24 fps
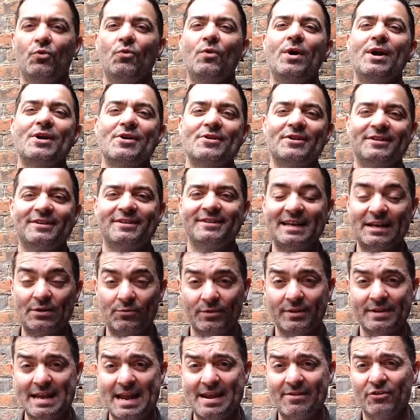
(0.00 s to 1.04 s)
We're going to stick
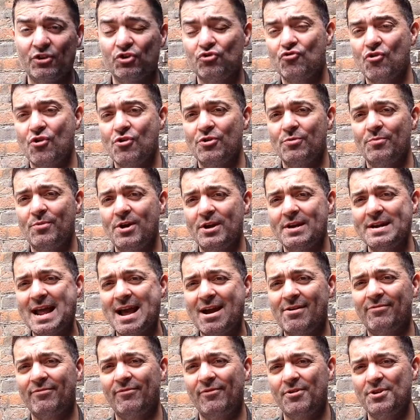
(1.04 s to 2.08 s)
with David Cronenberg
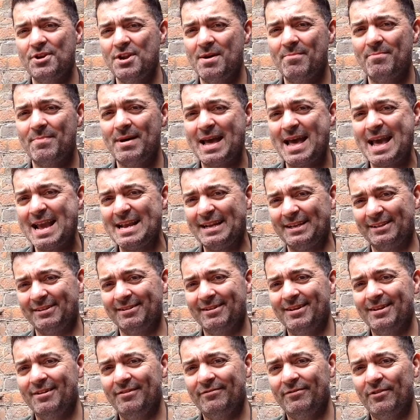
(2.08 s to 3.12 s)
now for number 8
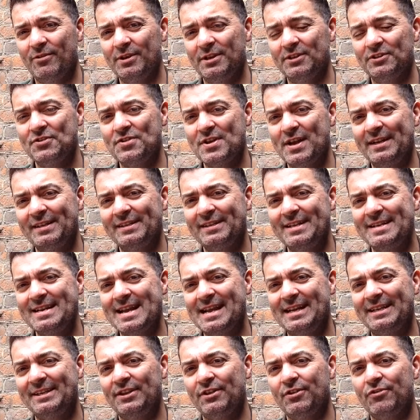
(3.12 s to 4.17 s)
for his
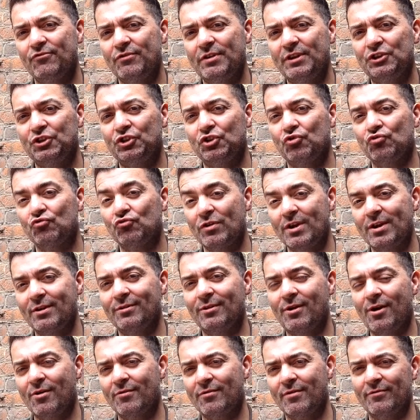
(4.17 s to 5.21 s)
1983 surreal
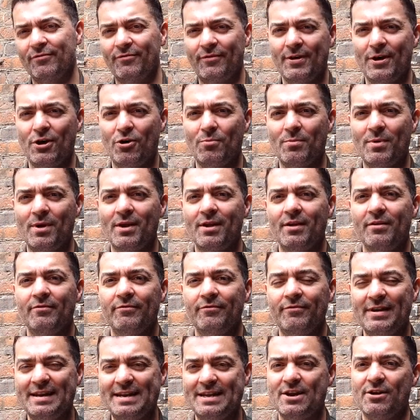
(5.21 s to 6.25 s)
horror film
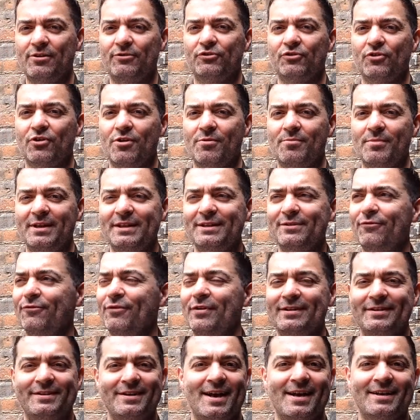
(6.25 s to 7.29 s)
Videodrome. It's a
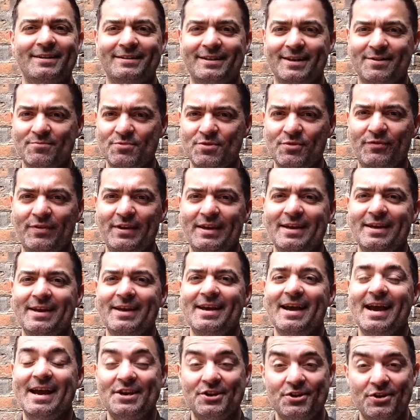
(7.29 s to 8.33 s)
fantastic movie
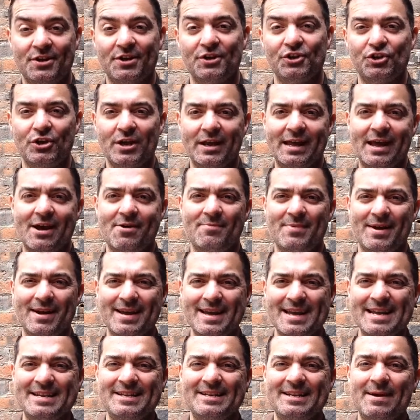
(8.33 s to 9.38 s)
and you can check out my
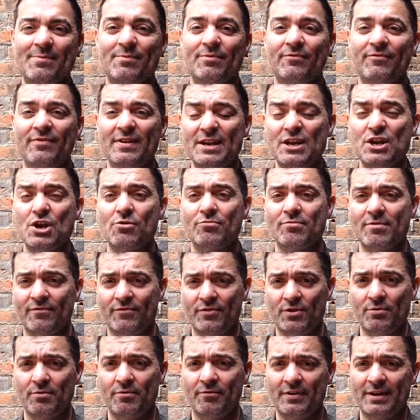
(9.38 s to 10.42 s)
in-depth video
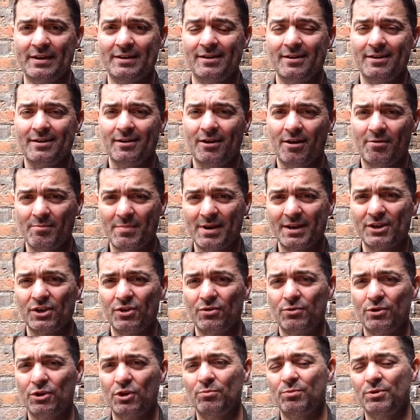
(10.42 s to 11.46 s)
review of it on my
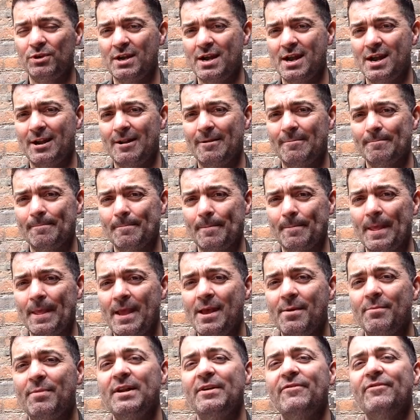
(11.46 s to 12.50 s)
YouTube channel.
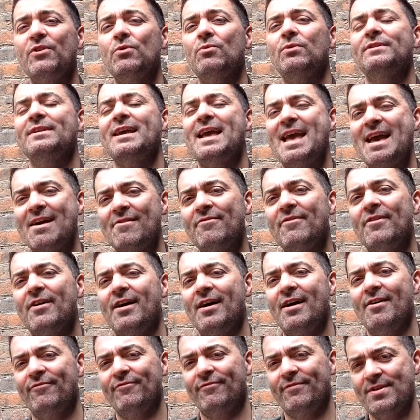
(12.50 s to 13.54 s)
But if there was ever
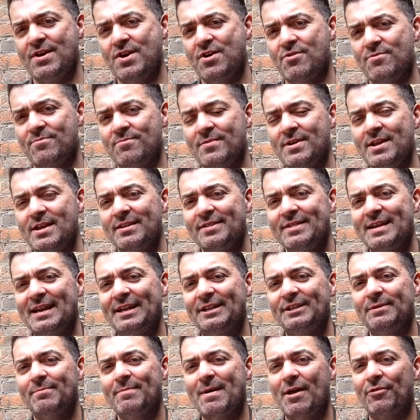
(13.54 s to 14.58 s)
a film that
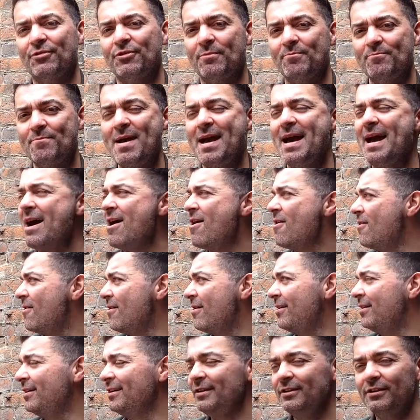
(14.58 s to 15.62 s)
is about the
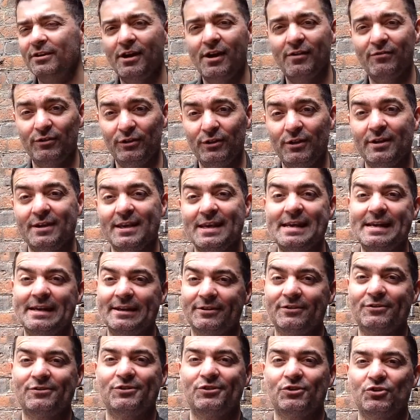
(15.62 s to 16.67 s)
power of looking
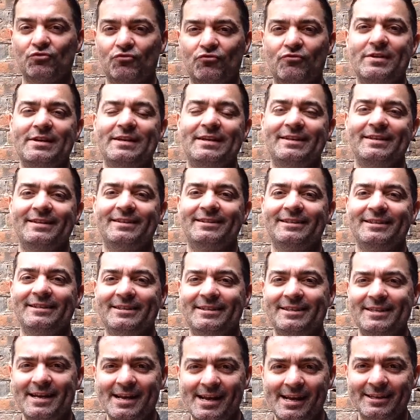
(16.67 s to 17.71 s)
at screens,
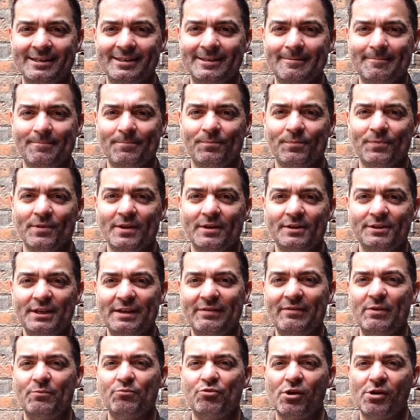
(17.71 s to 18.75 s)
it's this.
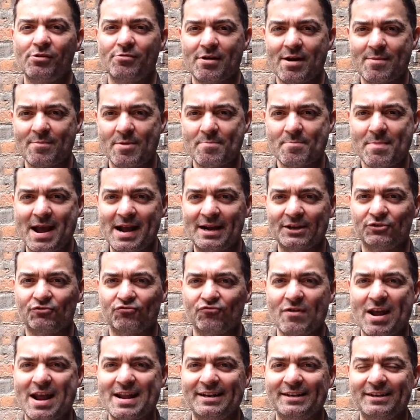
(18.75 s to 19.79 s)
TV programmer Max
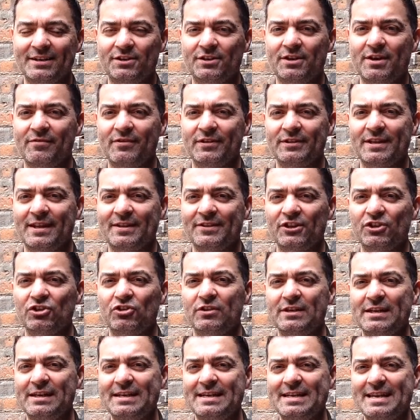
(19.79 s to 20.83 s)
Renn discovers that the
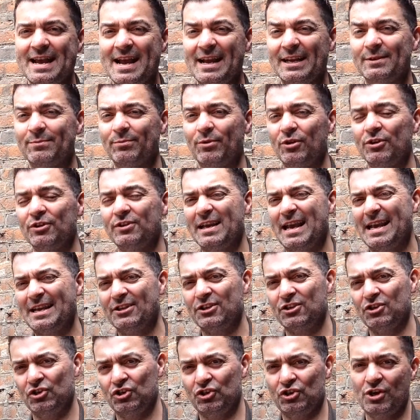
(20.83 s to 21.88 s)
CD
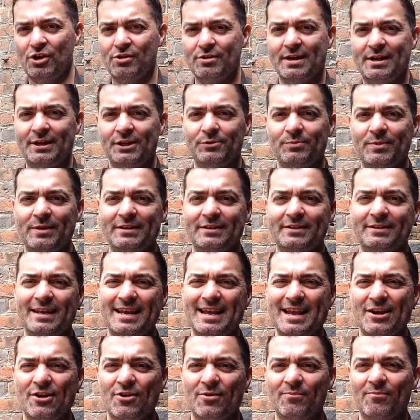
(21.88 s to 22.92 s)
exploitation show that he's been
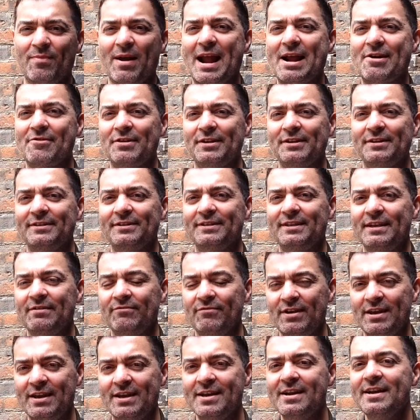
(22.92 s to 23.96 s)
seeing on pirated
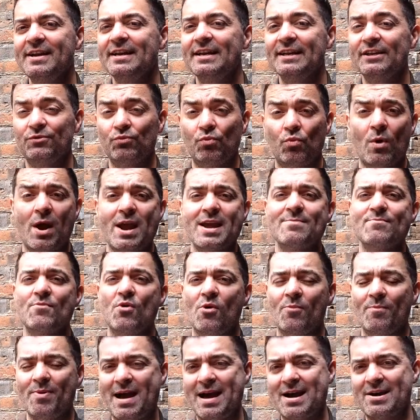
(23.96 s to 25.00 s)
TV is way
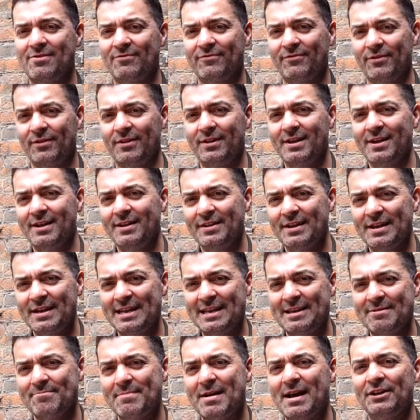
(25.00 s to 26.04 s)
more powerful than
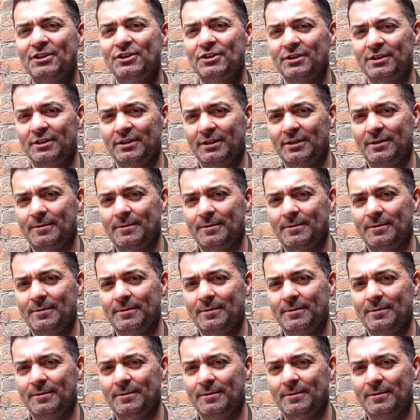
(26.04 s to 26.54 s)
he imagined.